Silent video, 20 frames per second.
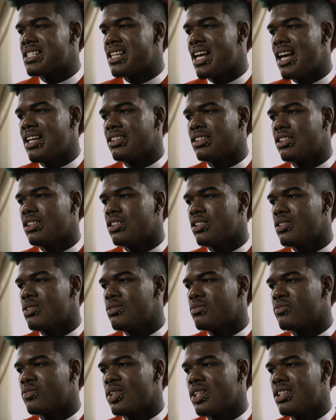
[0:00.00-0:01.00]
that, you know,
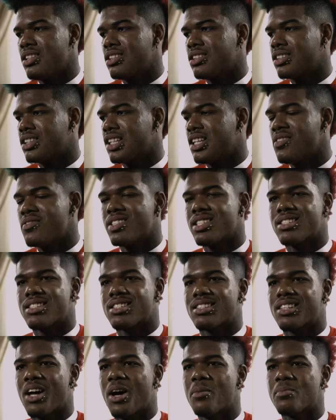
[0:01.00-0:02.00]
Freedia gives us
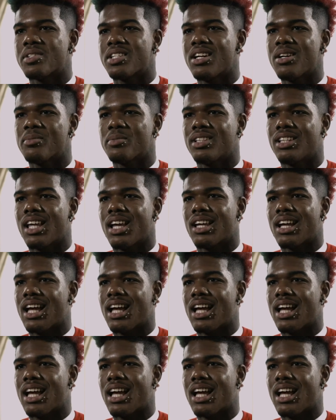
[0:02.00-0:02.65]
a thumbs up. Be like,